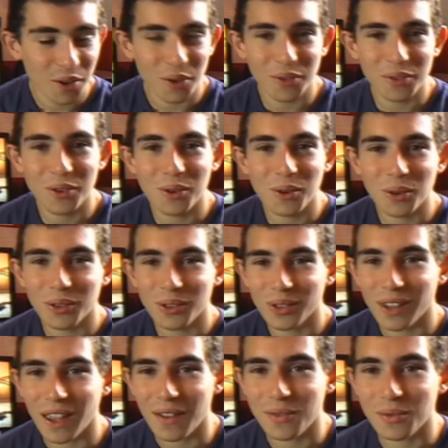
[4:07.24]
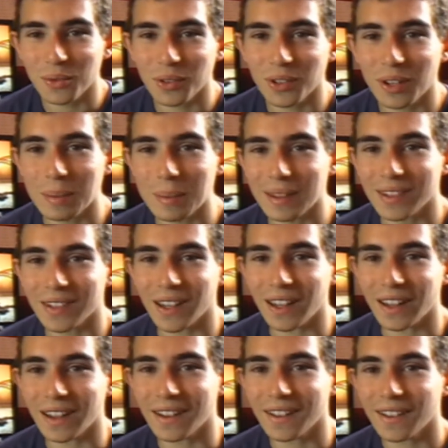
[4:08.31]
Of course, everyone's going to be
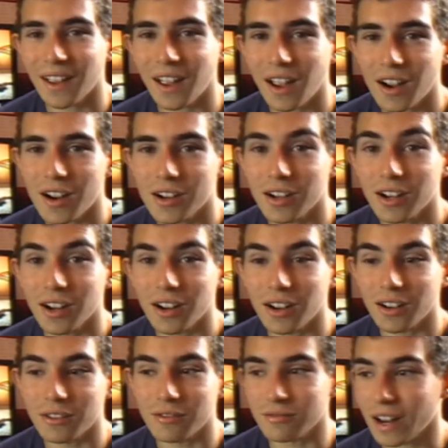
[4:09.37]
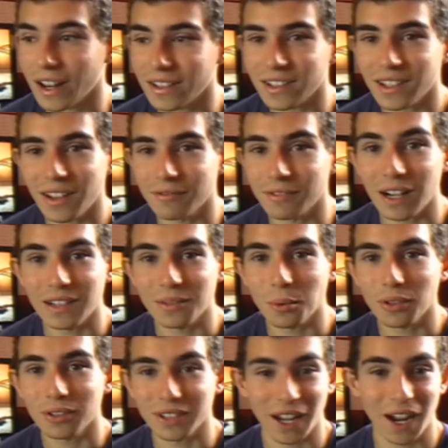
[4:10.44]
saying Red
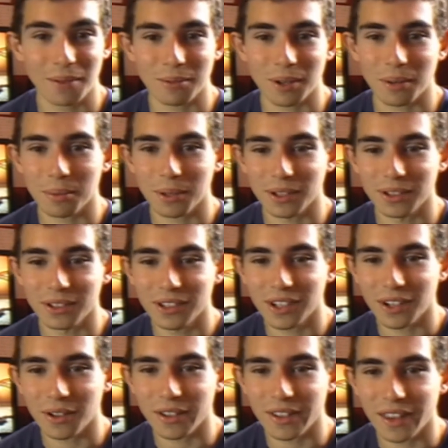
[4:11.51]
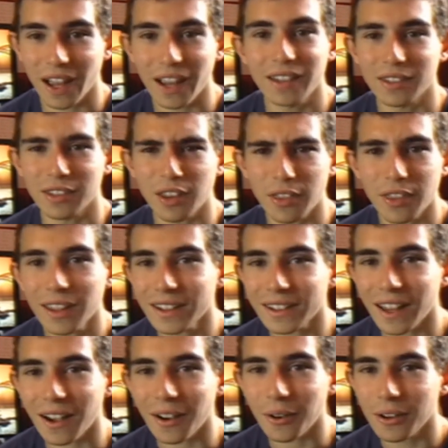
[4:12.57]
1 camera, because that is the thing
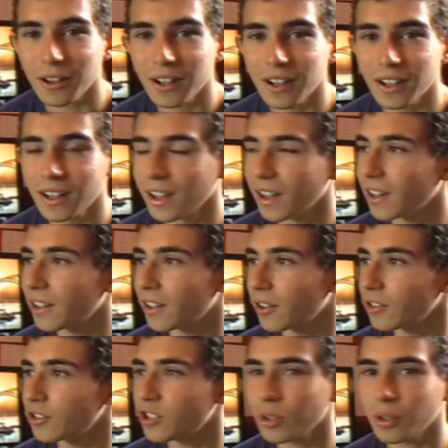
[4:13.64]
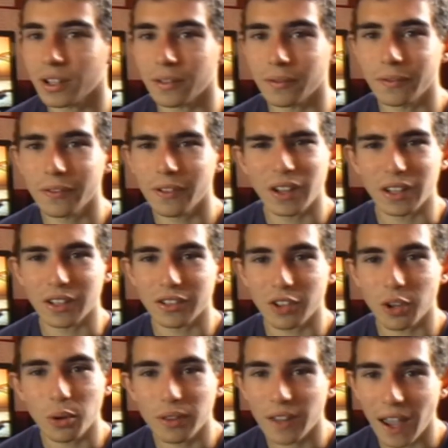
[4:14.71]
now. You know, shooting in
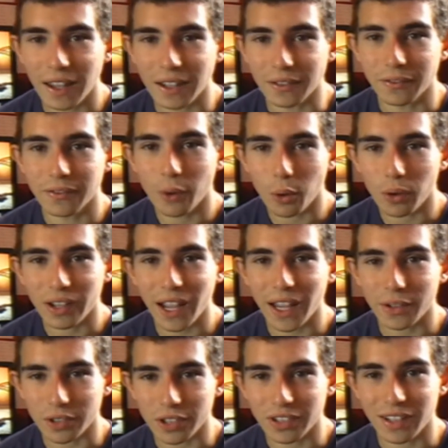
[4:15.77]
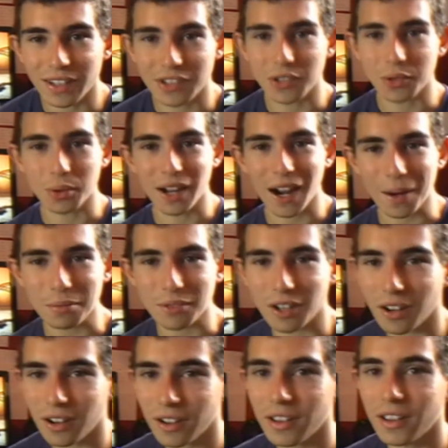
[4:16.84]
2K and 4K on a digital
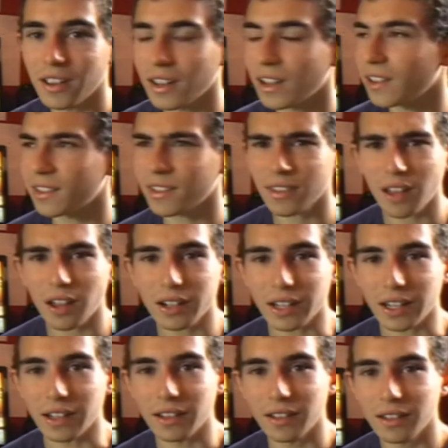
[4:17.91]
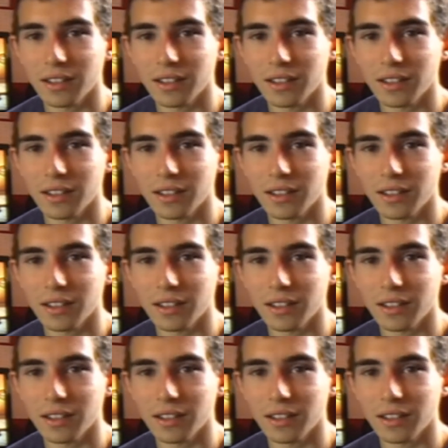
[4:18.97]
camera is stunning.